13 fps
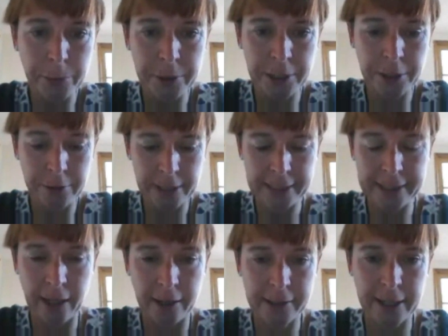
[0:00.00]
You don't want to
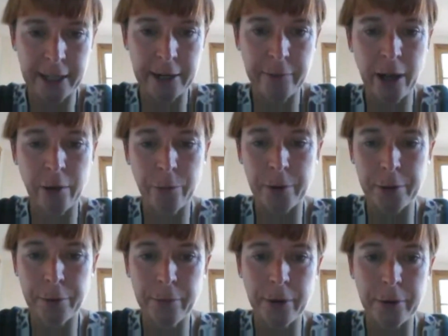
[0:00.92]
do this task kind of
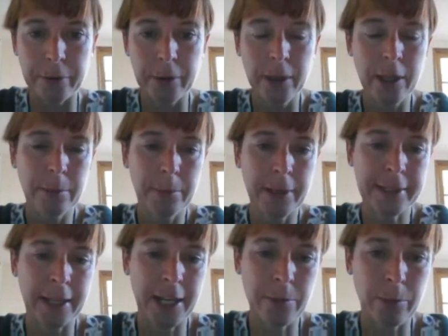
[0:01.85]
halfway through,
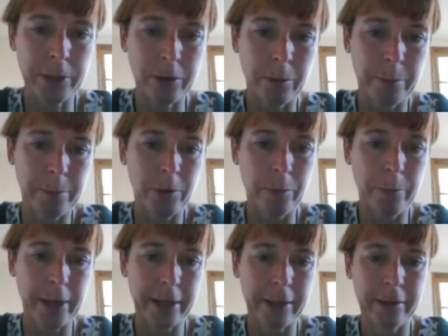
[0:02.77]
because then
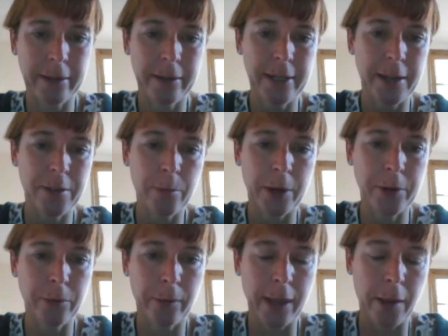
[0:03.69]
you'll be neither
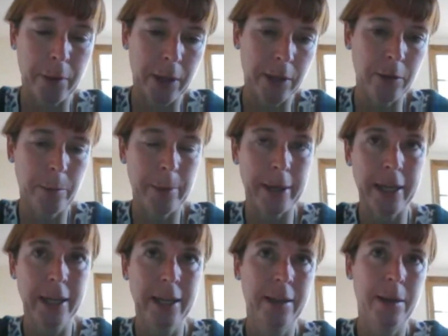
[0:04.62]
one nor the other. You'll
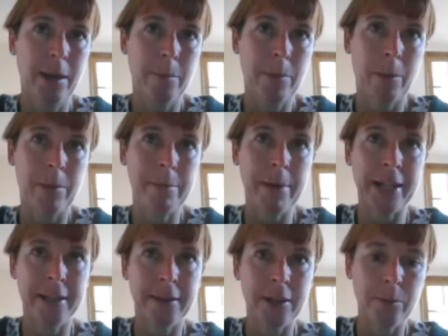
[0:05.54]
be probably
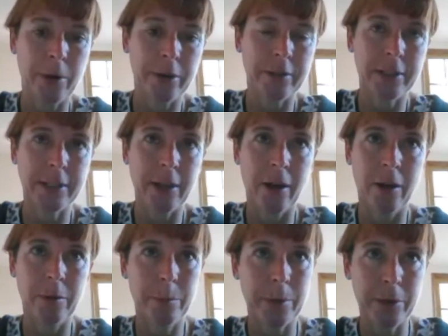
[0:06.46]
better than you were at the
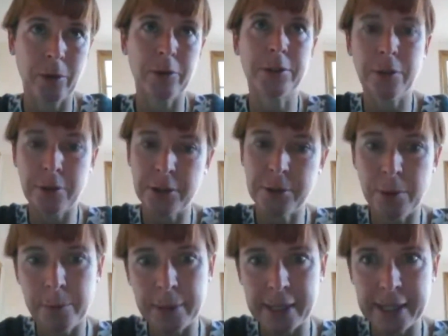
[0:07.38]
start, but not as good as you will
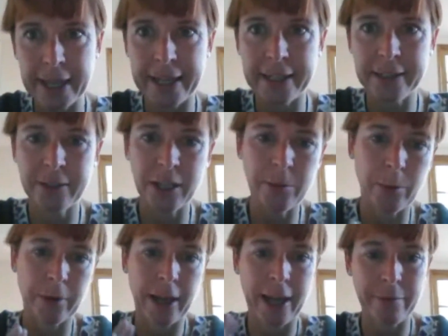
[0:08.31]
be at the end. So you
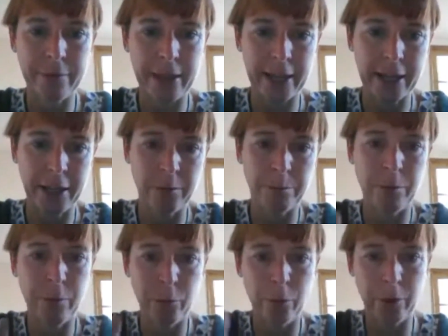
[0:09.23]
won't have that kind of
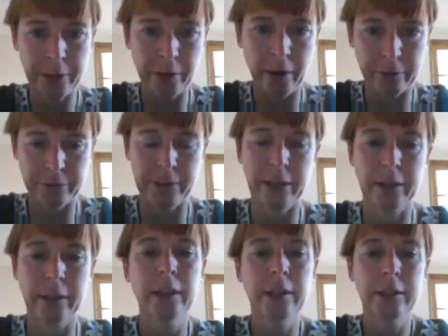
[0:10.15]
before and after
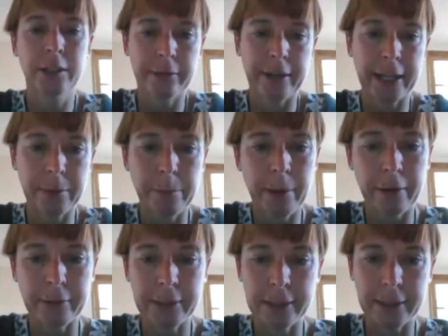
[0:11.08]
direct
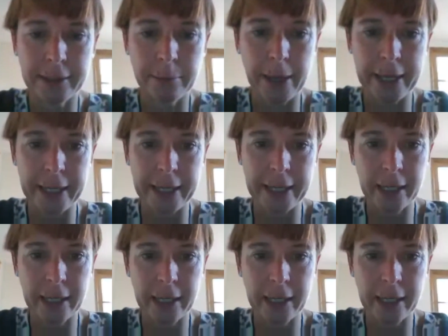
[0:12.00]
comparison to make.